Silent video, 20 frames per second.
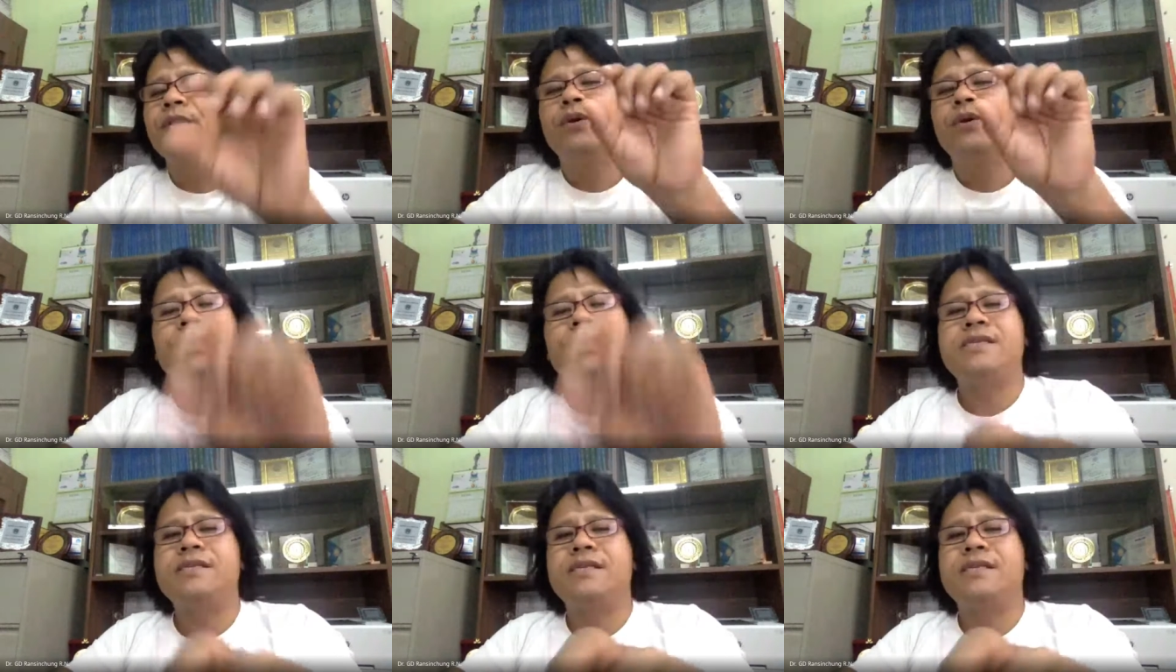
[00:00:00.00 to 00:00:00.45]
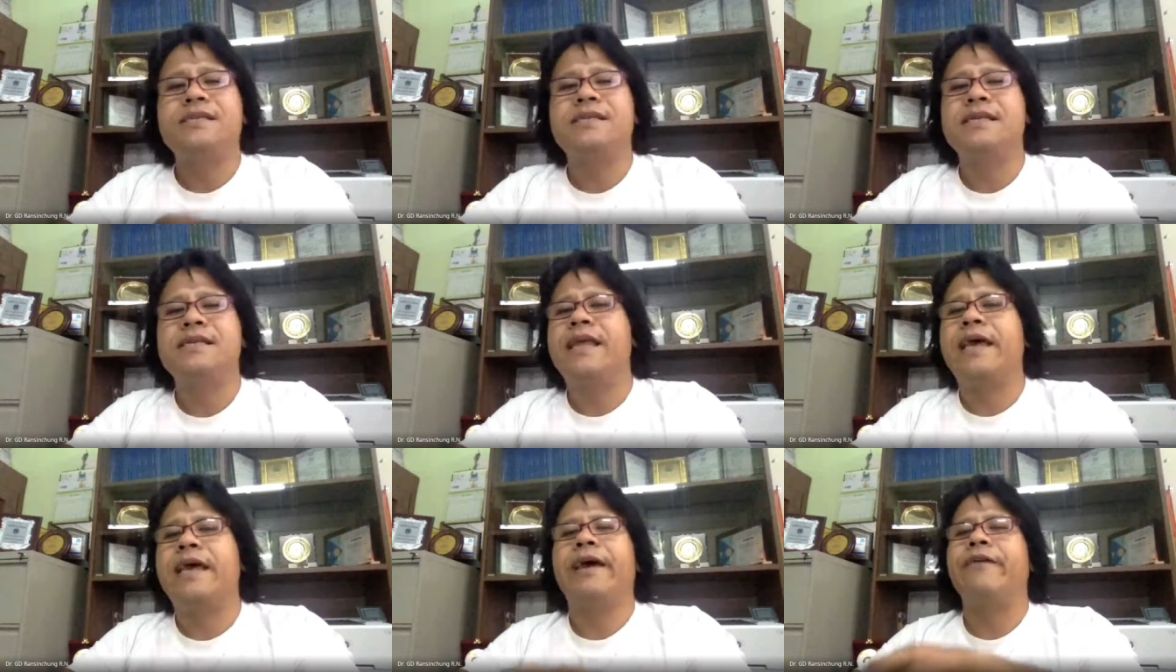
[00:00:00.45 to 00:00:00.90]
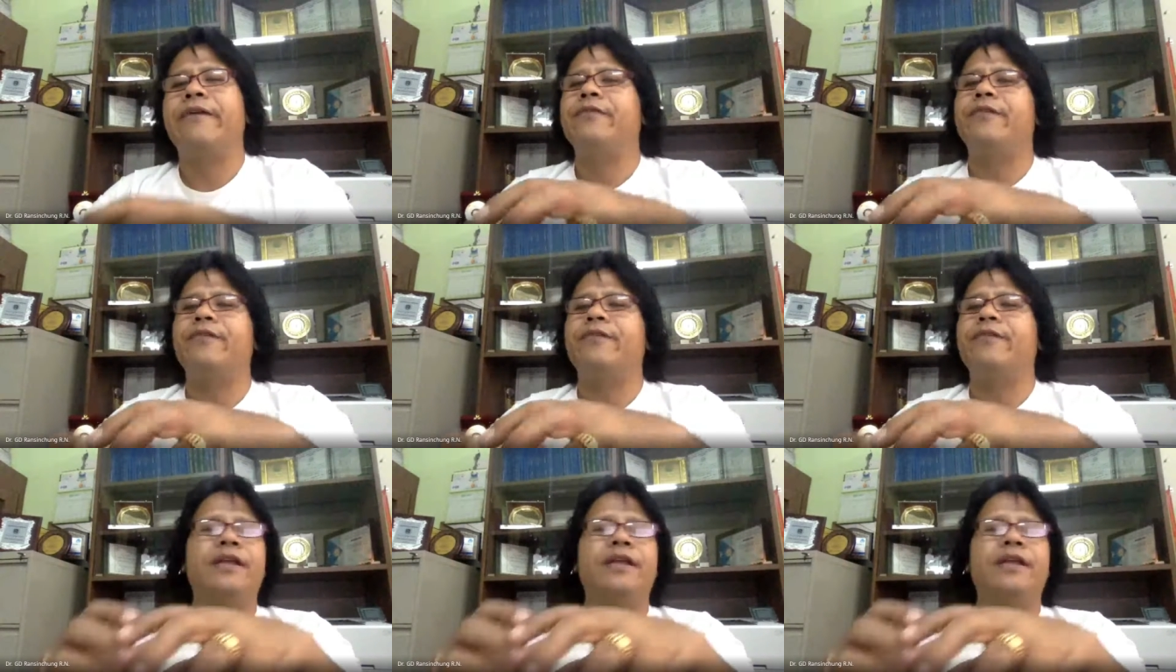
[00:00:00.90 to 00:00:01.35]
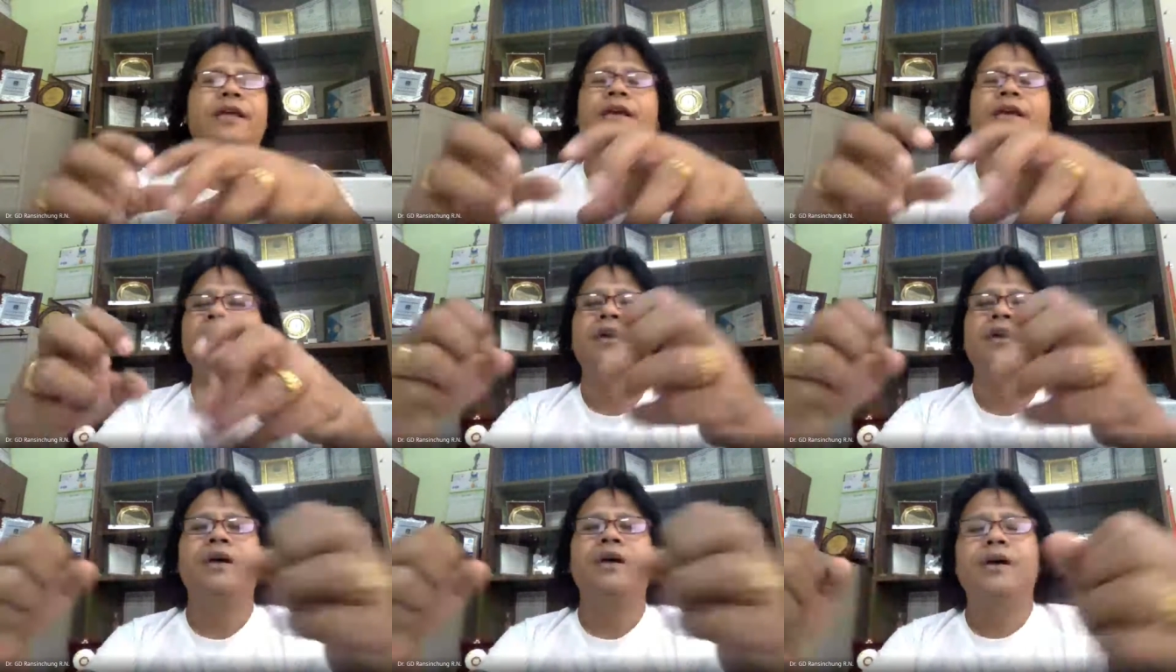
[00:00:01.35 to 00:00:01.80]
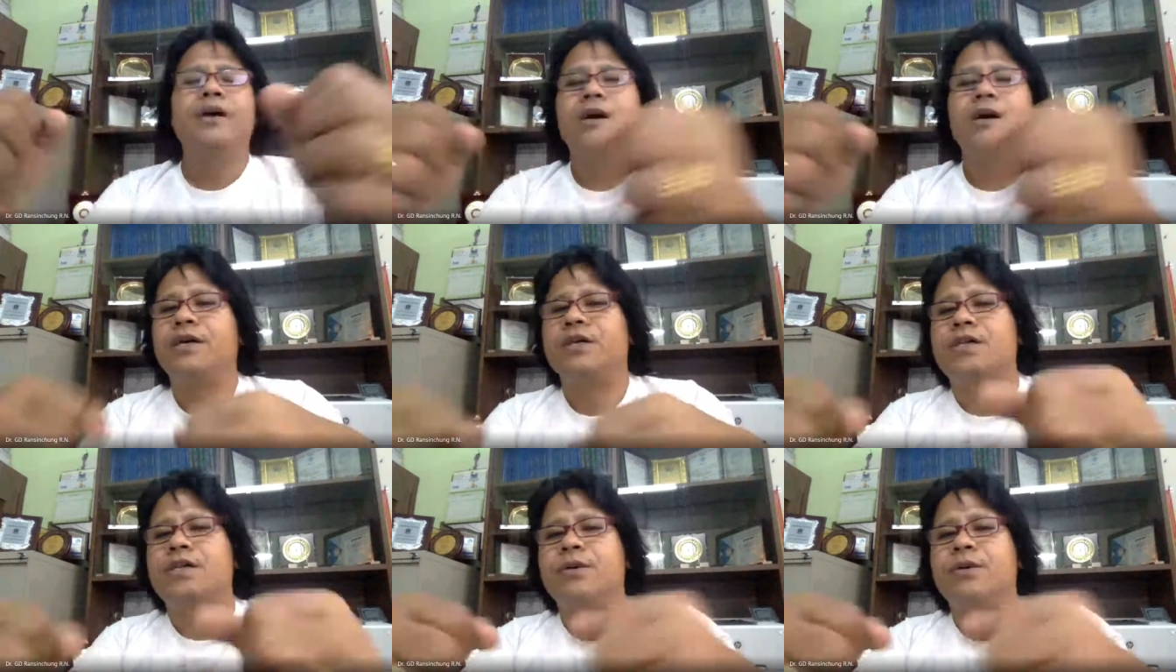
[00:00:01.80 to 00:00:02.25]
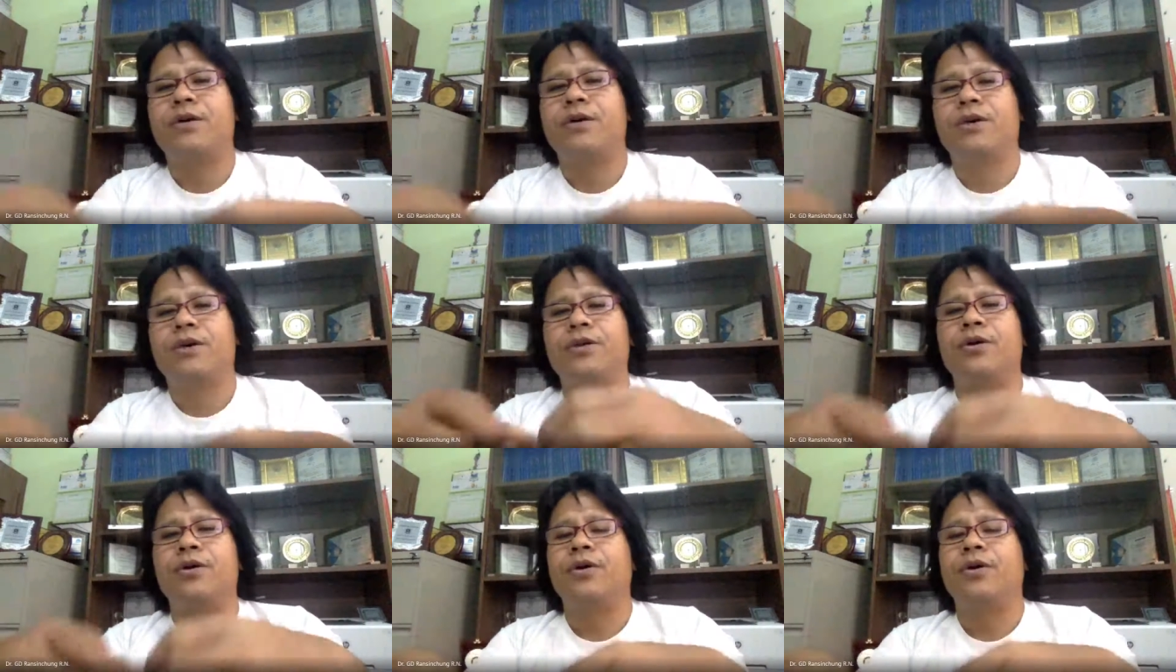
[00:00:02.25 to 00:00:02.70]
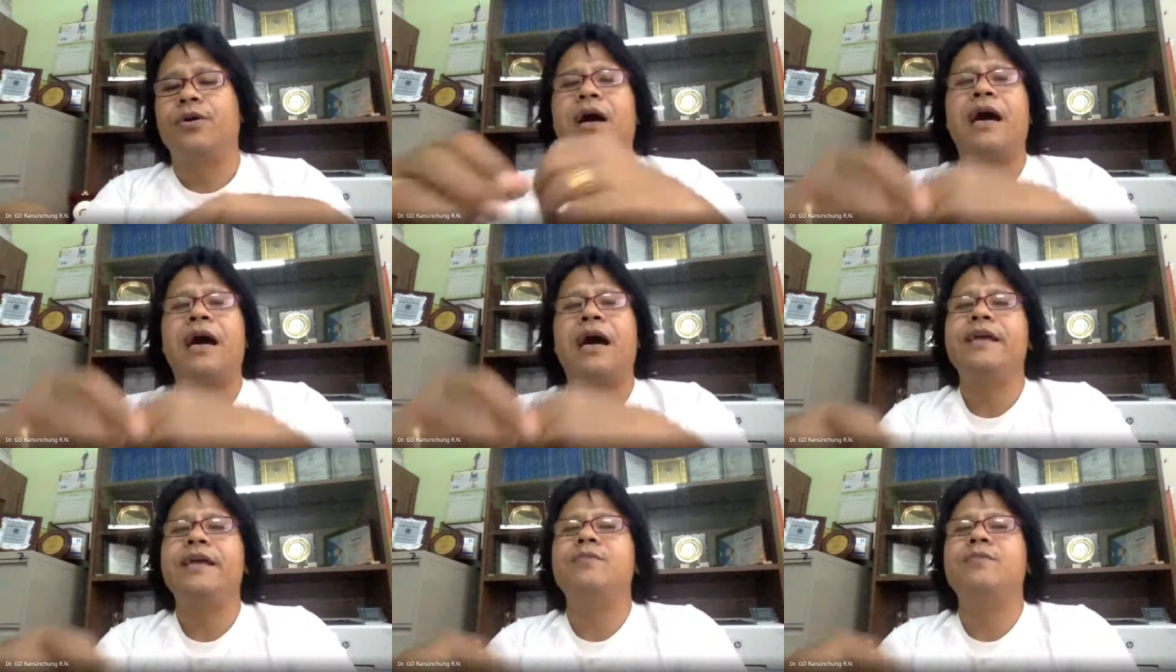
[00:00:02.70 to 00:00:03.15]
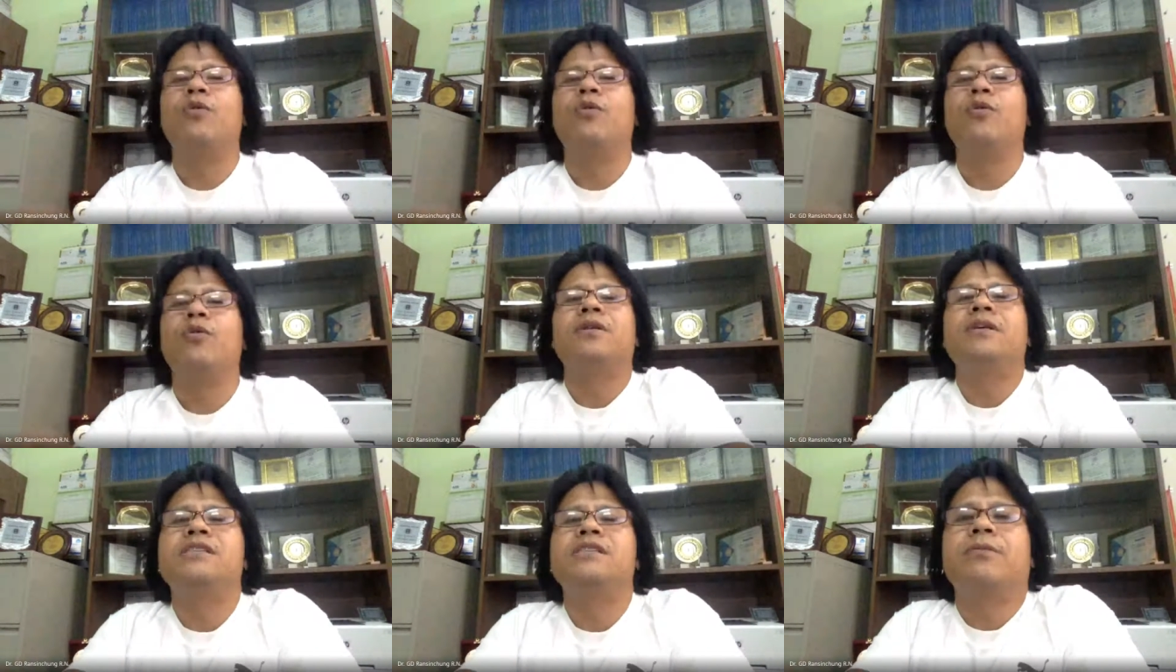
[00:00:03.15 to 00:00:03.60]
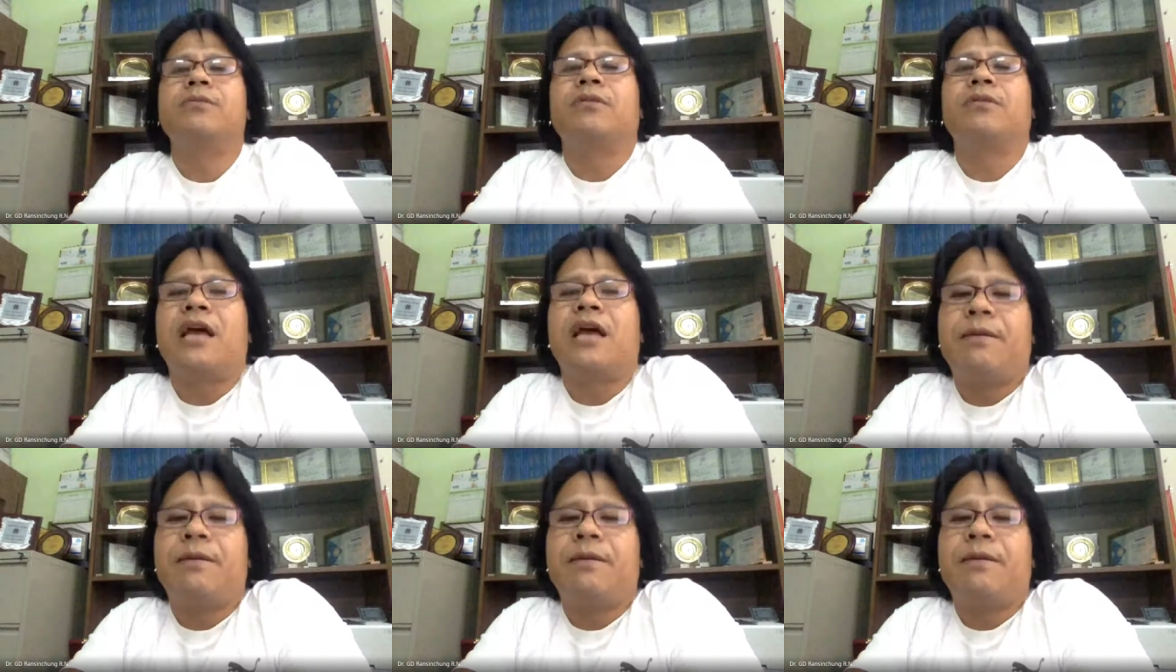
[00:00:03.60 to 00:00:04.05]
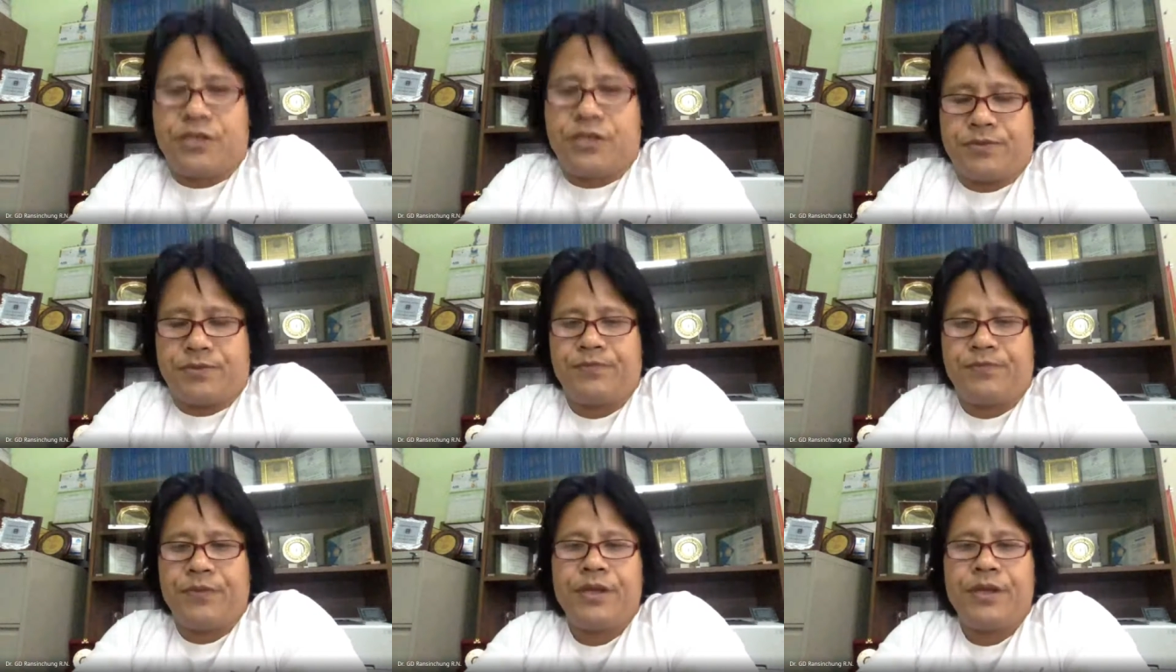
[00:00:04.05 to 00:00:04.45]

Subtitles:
which doesn't have a very high modulus of rupture.